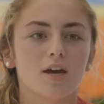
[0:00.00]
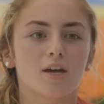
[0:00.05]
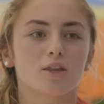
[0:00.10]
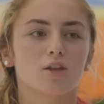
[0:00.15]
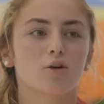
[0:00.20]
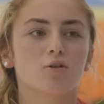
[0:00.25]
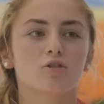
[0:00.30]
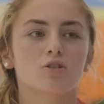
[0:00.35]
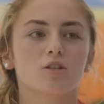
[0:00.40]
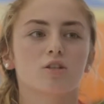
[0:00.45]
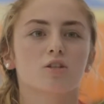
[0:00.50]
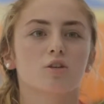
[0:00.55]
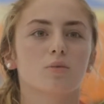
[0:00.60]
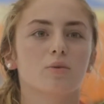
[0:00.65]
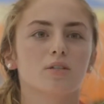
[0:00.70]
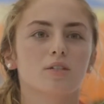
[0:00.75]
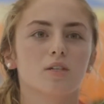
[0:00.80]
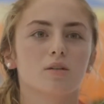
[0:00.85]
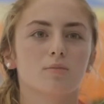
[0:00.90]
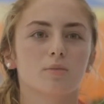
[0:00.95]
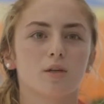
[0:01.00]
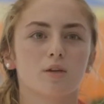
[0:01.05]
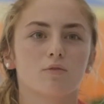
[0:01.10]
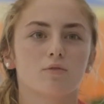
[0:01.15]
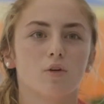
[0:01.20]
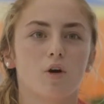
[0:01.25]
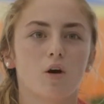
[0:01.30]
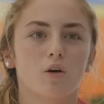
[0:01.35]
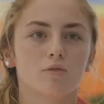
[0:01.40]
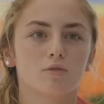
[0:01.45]
The ocean is always going to be
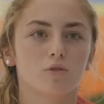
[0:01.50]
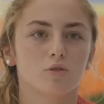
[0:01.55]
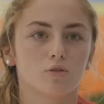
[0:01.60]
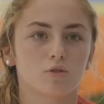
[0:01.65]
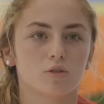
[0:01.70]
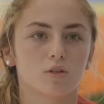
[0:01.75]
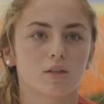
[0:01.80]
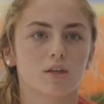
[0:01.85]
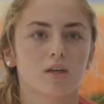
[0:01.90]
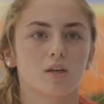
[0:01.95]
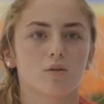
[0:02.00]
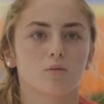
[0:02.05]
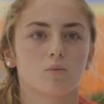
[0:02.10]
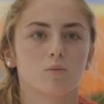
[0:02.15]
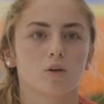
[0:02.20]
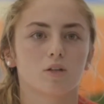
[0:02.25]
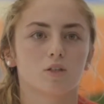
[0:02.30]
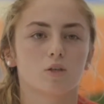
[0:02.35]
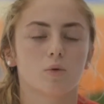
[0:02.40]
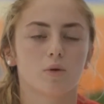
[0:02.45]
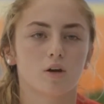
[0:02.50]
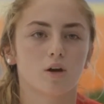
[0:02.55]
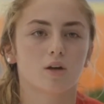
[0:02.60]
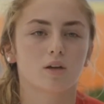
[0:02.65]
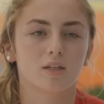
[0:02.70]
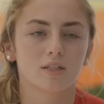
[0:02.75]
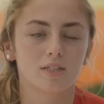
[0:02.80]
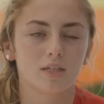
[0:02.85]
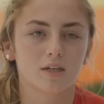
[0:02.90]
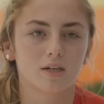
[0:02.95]
involved usually in what's going on
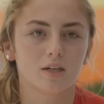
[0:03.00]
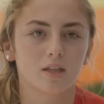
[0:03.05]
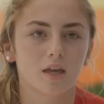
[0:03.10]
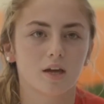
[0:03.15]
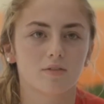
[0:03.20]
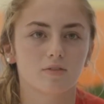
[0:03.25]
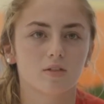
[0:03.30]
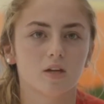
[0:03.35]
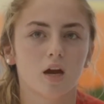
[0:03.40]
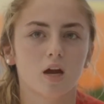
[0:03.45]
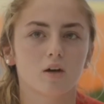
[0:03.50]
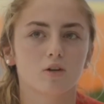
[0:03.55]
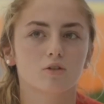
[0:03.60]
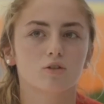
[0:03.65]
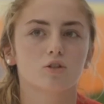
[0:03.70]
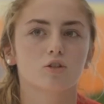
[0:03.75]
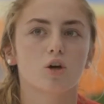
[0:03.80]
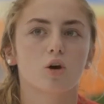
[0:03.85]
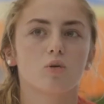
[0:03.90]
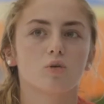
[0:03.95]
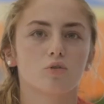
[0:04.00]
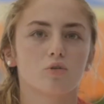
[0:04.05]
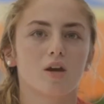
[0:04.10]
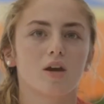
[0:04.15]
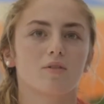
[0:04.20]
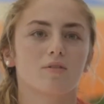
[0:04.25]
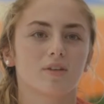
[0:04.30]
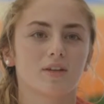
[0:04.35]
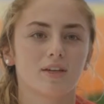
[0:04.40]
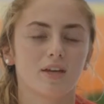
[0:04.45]
in daily lifestyles, so you
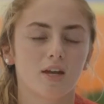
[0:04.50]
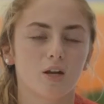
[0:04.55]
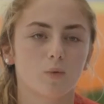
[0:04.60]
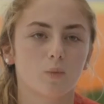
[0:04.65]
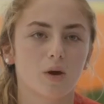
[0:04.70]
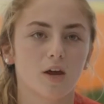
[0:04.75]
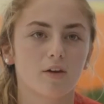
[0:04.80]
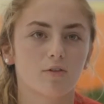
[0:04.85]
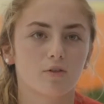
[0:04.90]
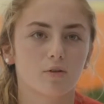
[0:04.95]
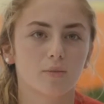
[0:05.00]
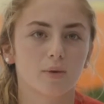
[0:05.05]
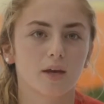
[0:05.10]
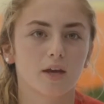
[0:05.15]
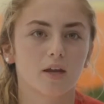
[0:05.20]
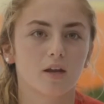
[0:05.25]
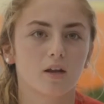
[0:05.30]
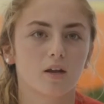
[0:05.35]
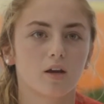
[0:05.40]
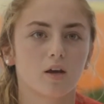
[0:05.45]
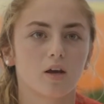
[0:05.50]
can't really get away from it.